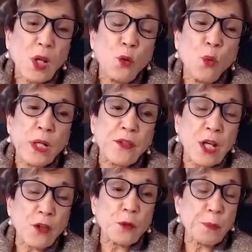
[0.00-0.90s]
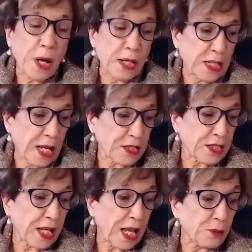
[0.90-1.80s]
One of the other podcasts
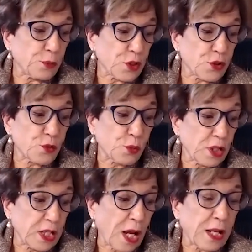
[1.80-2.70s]
they had, which is really,